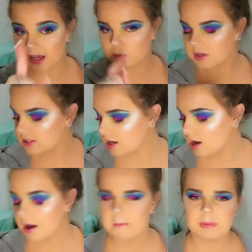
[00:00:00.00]
other ones.
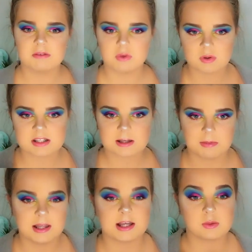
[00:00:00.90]
But if you want to see
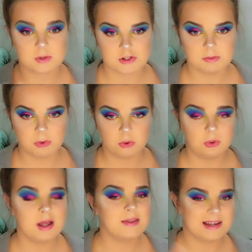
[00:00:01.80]
me like swatch them
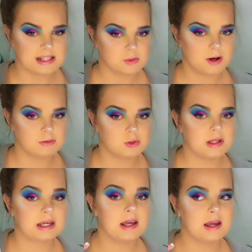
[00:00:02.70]
all, that's why I'm
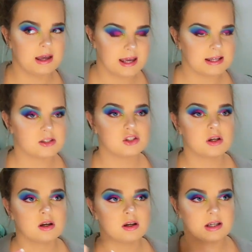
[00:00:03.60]
doing
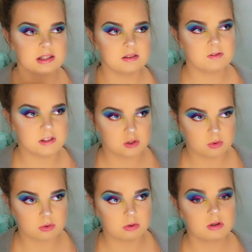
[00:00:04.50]
each
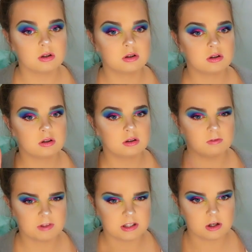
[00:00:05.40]
individual
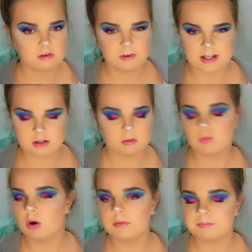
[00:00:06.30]
video for each,
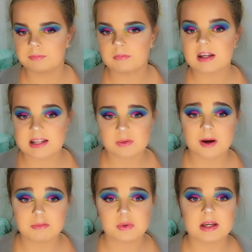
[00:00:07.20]
what? That's
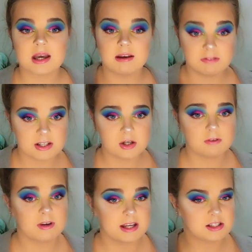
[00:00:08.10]
why I'm doing a video
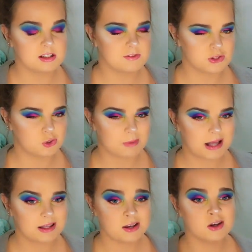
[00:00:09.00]
for each individual
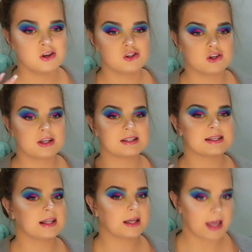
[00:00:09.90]
palette, so you can
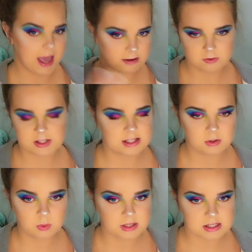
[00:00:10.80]
see like every
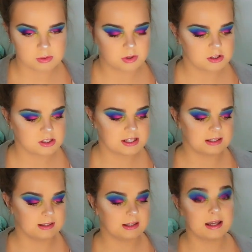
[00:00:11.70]
single one swatched
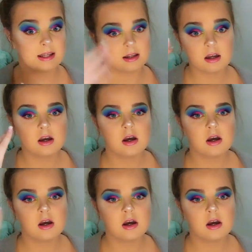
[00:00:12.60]
and like a